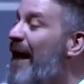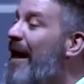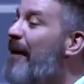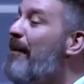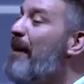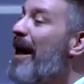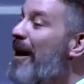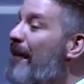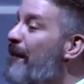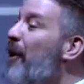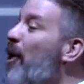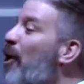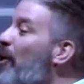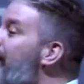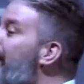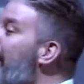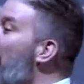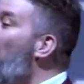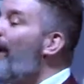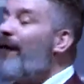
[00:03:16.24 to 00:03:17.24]
think about it
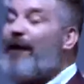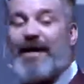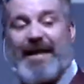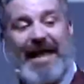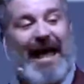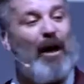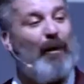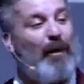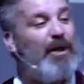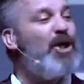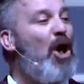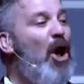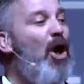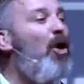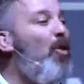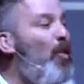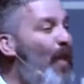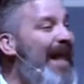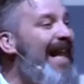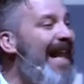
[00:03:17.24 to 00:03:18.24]
because the office hours
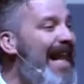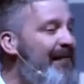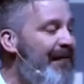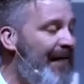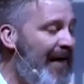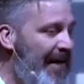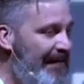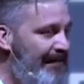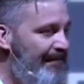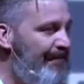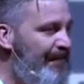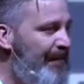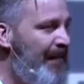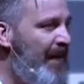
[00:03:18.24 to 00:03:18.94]
are whenever.